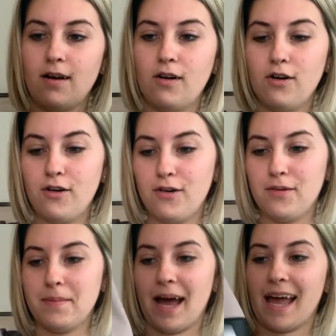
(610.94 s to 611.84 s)

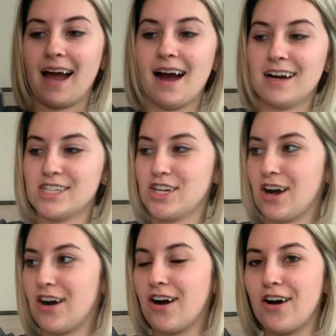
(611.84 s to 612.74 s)
Oh my gosh,
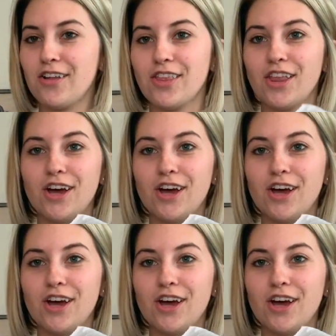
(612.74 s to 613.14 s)
y'all.